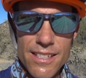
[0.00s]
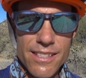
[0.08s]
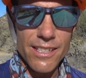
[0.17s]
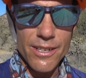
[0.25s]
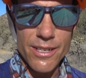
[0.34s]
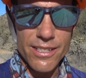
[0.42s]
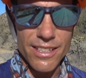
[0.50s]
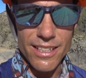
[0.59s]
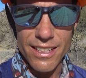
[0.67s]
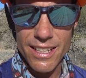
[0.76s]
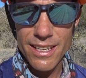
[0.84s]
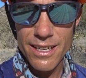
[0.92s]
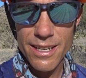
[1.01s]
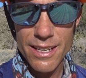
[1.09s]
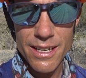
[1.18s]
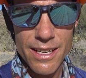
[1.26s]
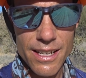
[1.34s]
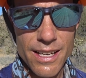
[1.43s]
is seriously
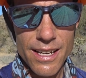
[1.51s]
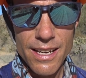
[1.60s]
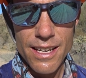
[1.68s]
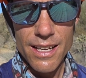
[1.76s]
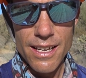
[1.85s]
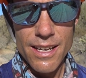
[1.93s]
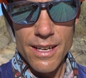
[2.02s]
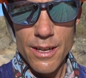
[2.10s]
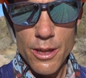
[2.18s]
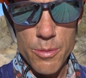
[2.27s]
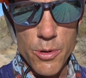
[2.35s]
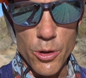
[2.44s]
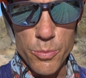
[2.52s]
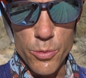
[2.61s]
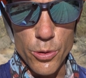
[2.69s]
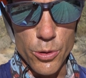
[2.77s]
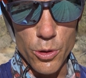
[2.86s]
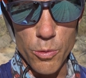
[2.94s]
the most
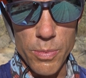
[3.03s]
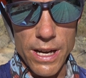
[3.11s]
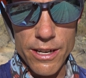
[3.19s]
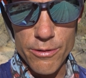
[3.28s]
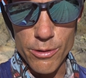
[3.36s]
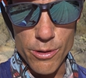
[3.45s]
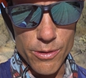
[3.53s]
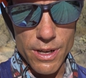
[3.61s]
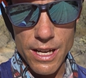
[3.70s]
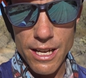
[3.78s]
brutal bike route